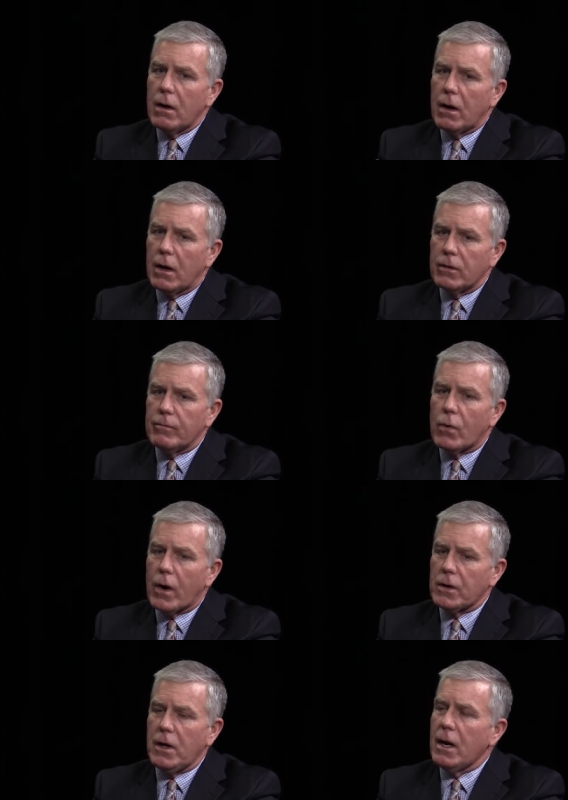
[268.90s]
uh, the
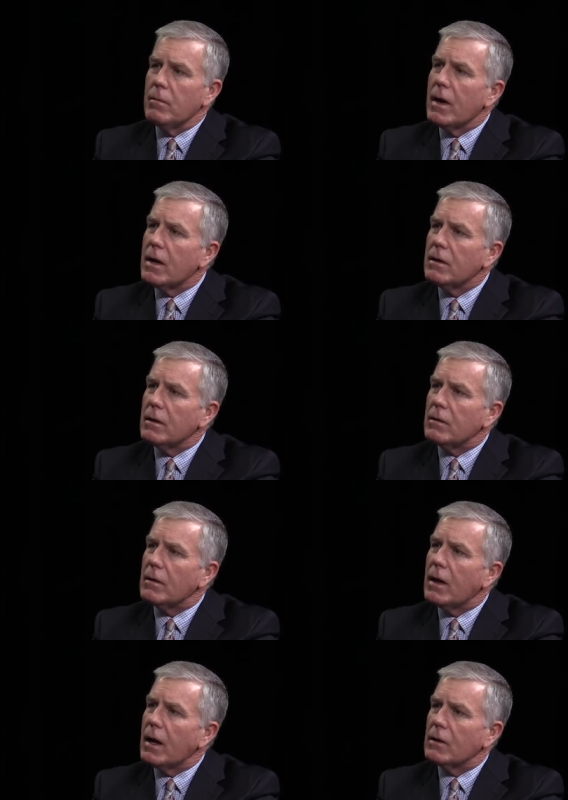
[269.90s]
board came in
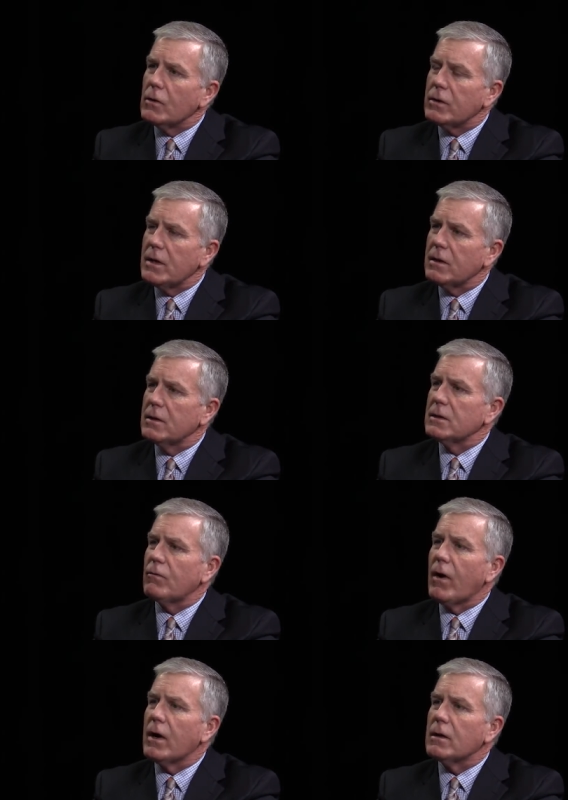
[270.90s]
and, and looked at this
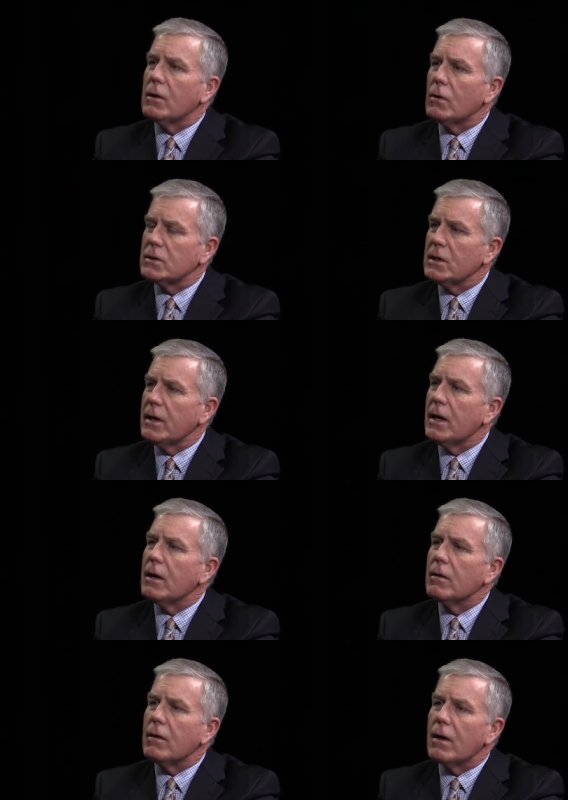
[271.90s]
very closely
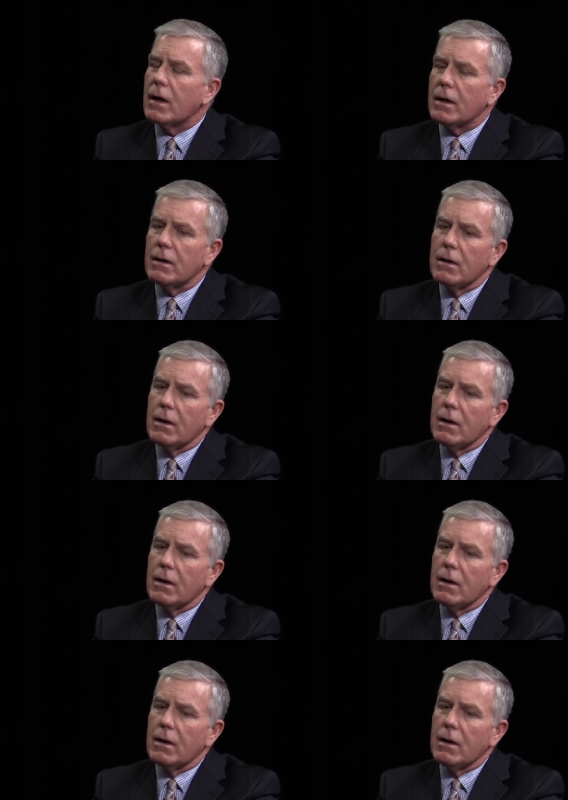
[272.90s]
and uh,